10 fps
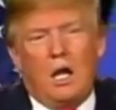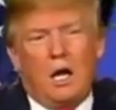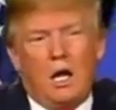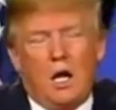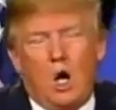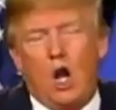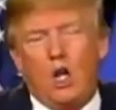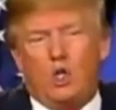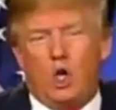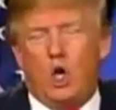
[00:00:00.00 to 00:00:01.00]
On
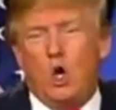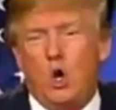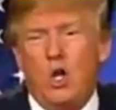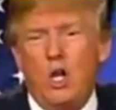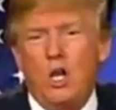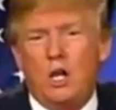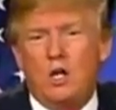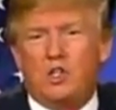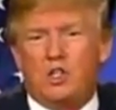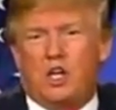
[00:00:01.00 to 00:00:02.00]
June
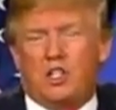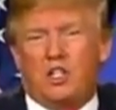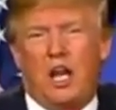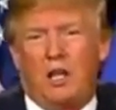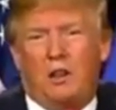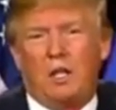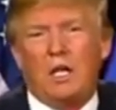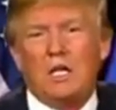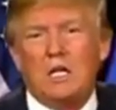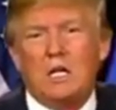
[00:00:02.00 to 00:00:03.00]
16th,
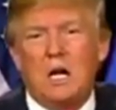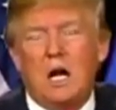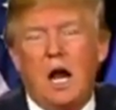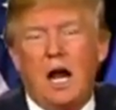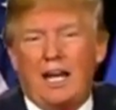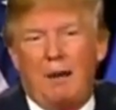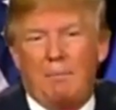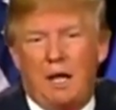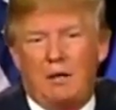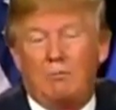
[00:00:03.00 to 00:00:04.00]
I came
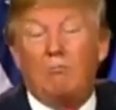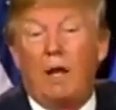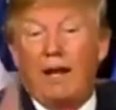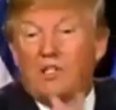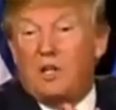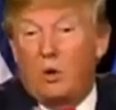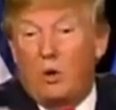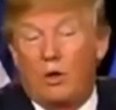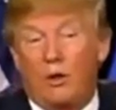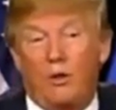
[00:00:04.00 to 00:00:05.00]
out and I said all
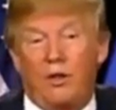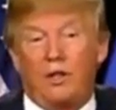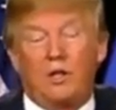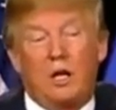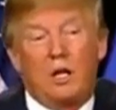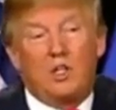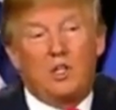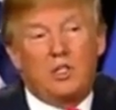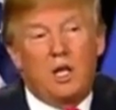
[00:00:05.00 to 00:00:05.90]
of the things that I just said.